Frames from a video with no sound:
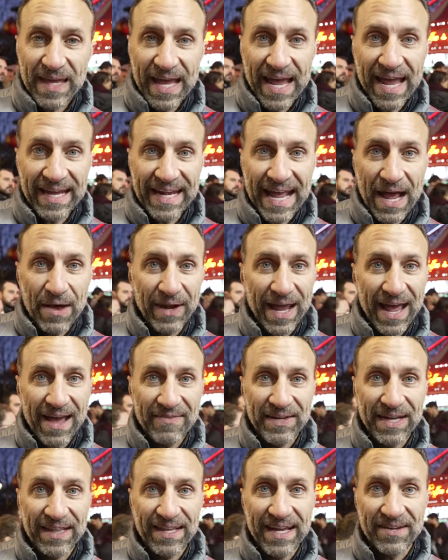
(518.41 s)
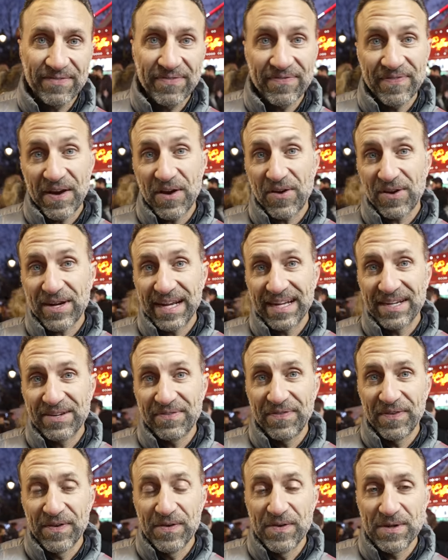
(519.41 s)
hanging out, having a lot of fair kind
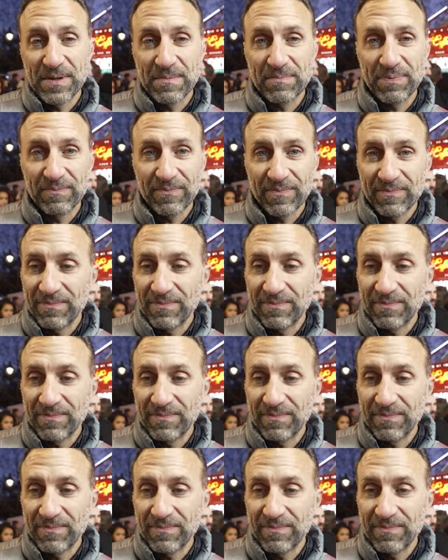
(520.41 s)
of food and